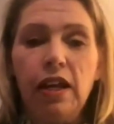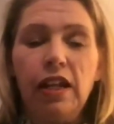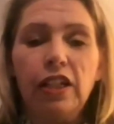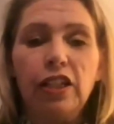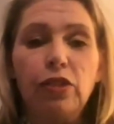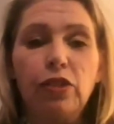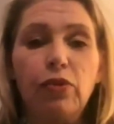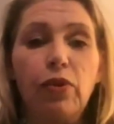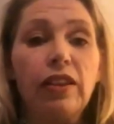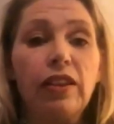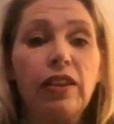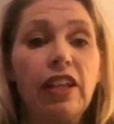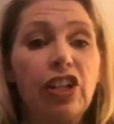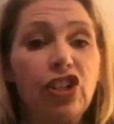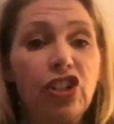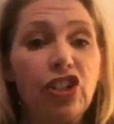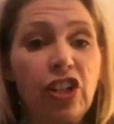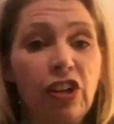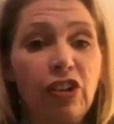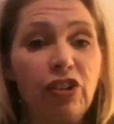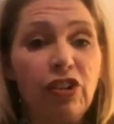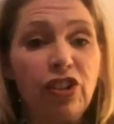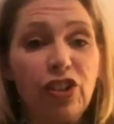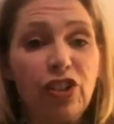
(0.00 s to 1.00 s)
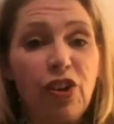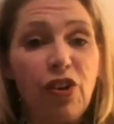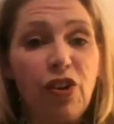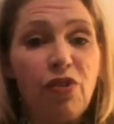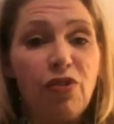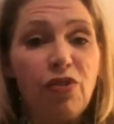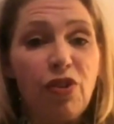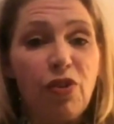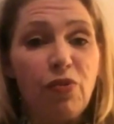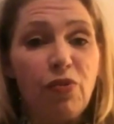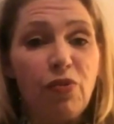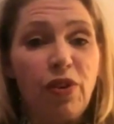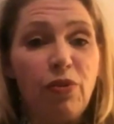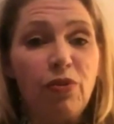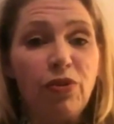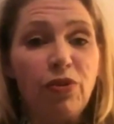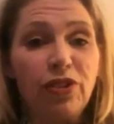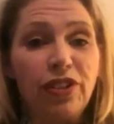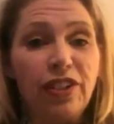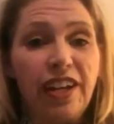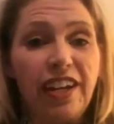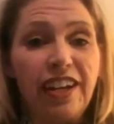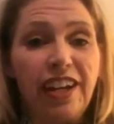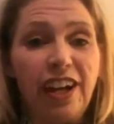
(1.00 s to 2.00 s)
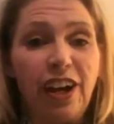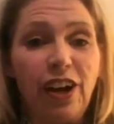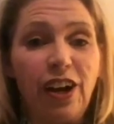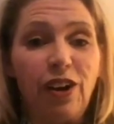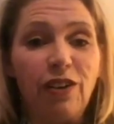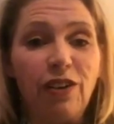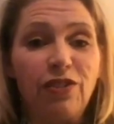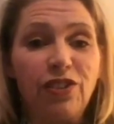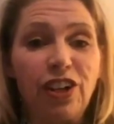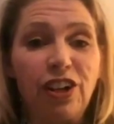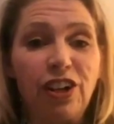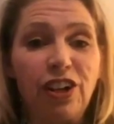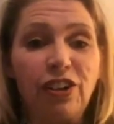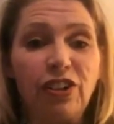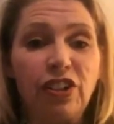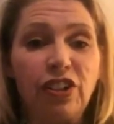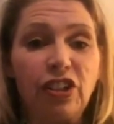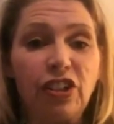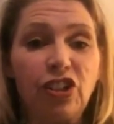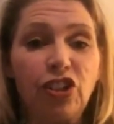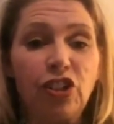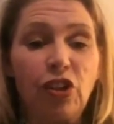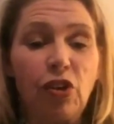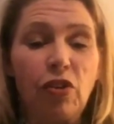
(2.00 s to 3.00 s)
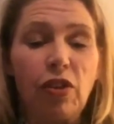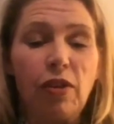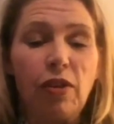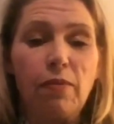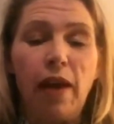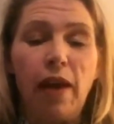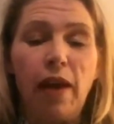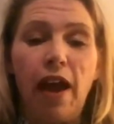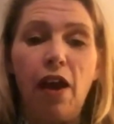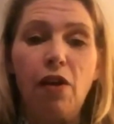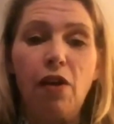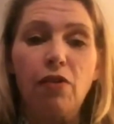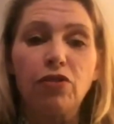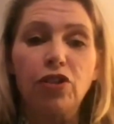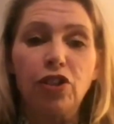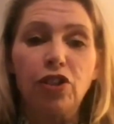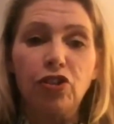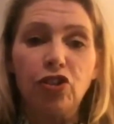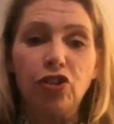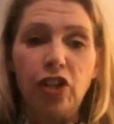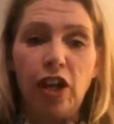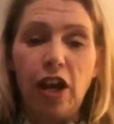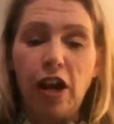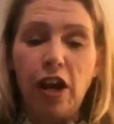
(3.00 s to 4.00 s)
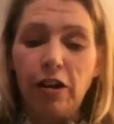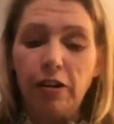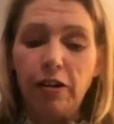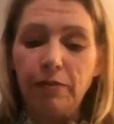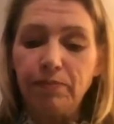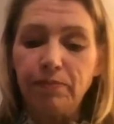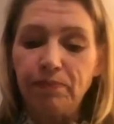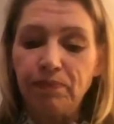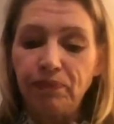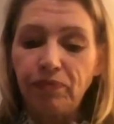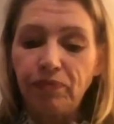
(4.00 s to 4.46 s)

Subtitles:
So I let sharers know that we will take care of sharers and show them how to share.